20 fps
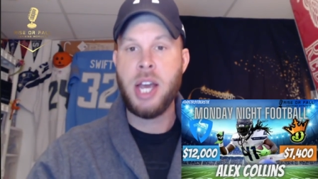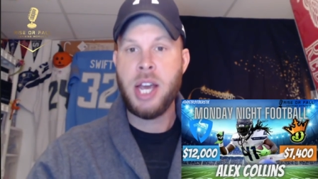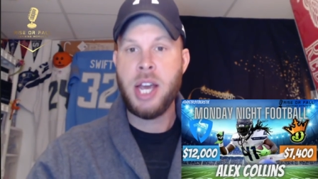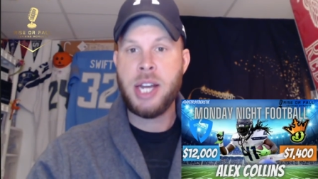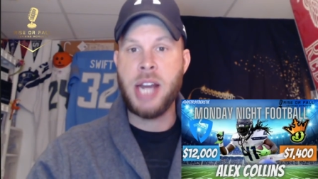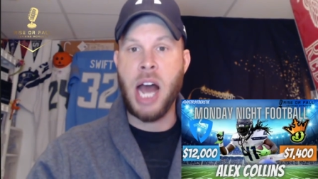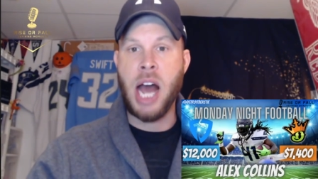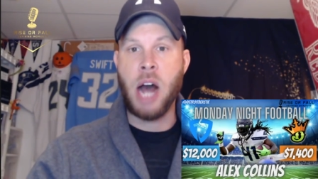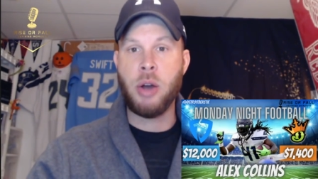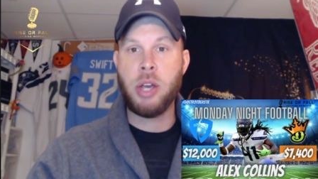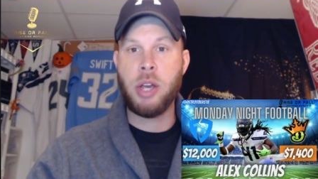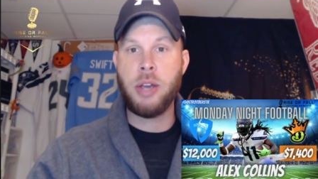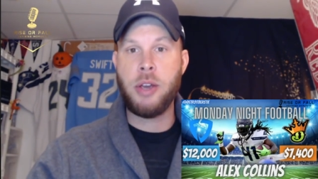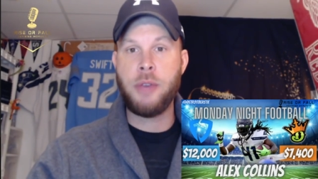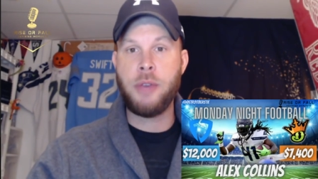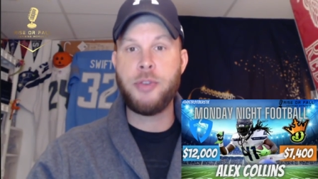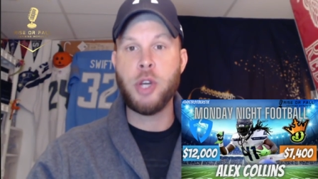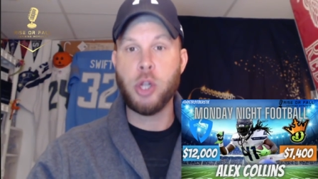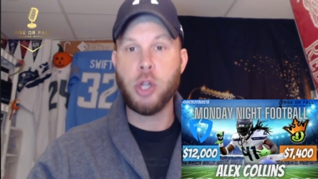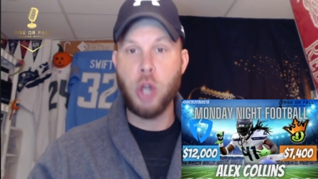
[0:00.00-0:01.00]
Now,
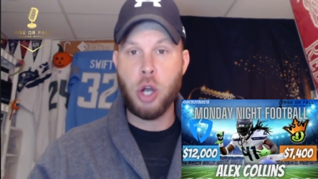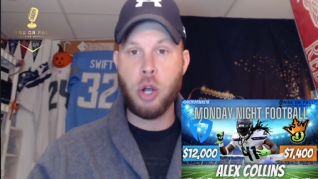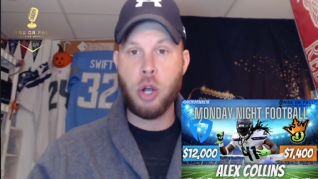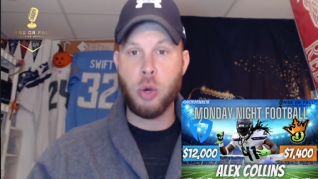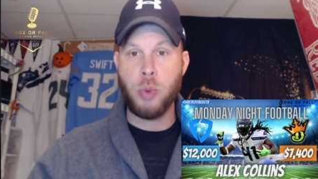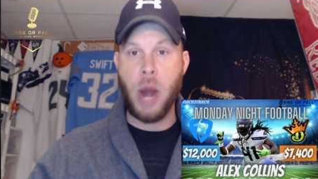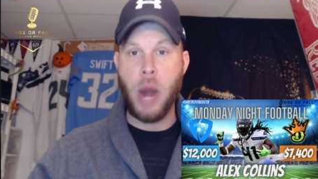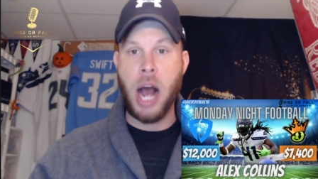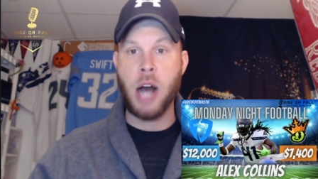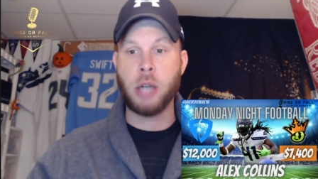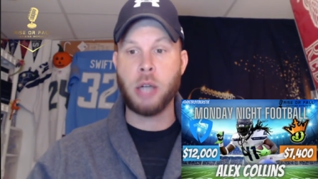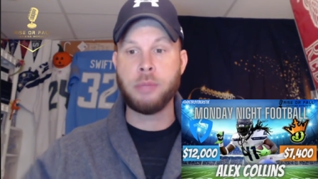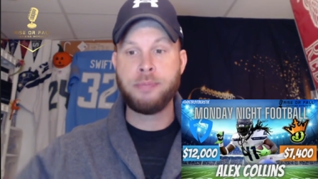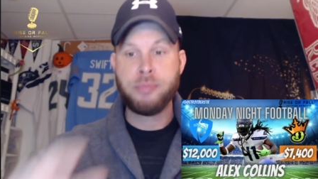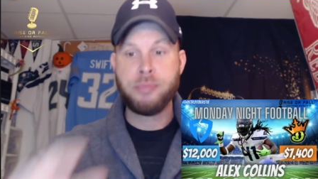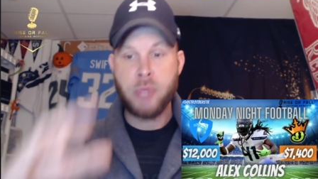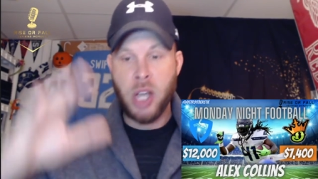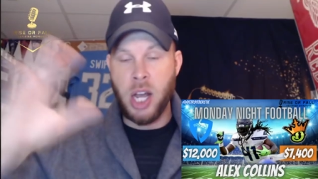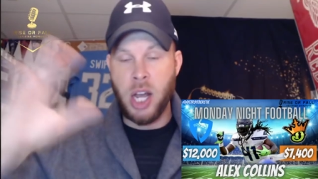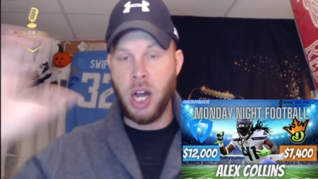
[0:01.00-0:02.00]
if you look around
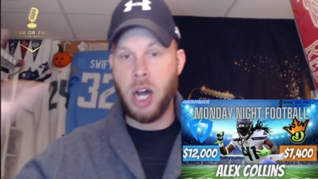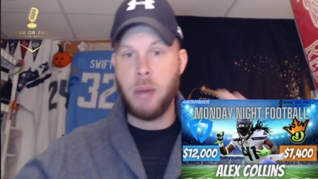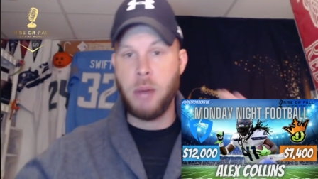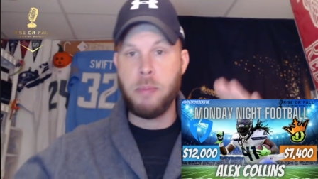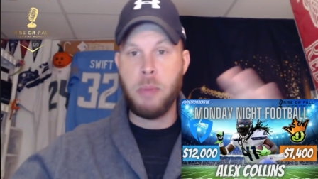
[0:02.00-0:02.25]
uh,